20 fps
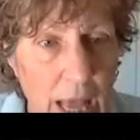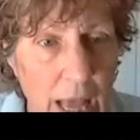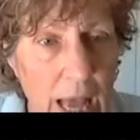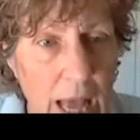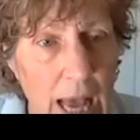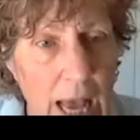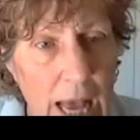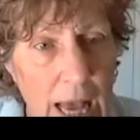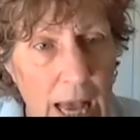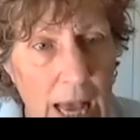
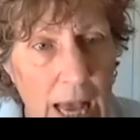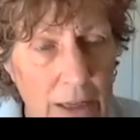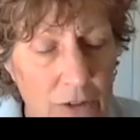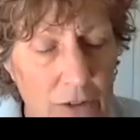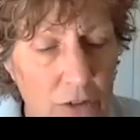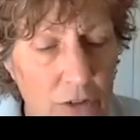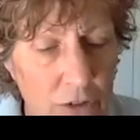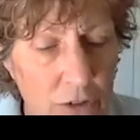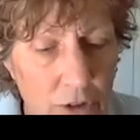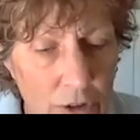And
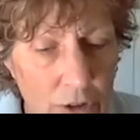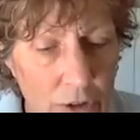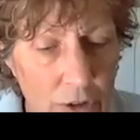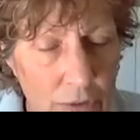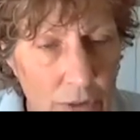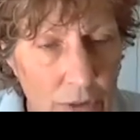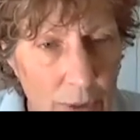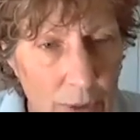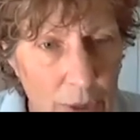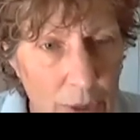there
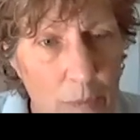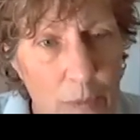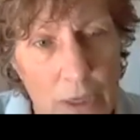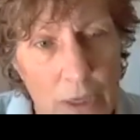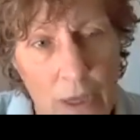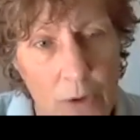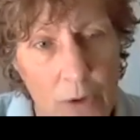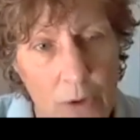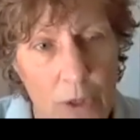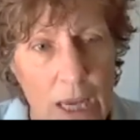may be
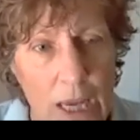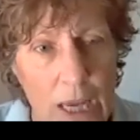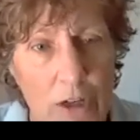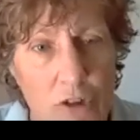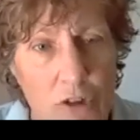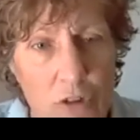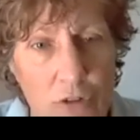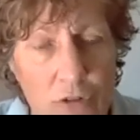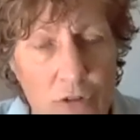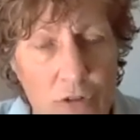
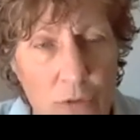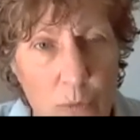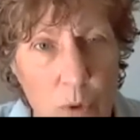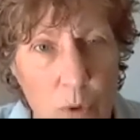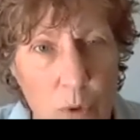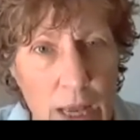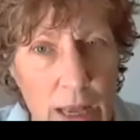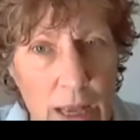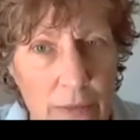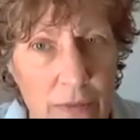locations
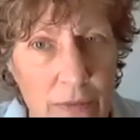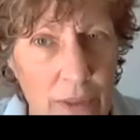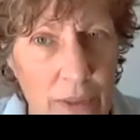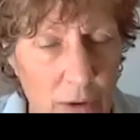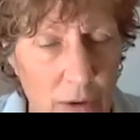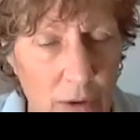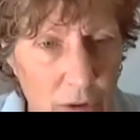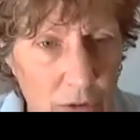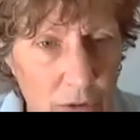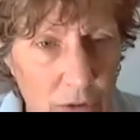where there
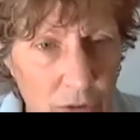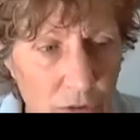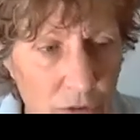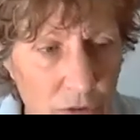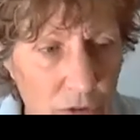isn't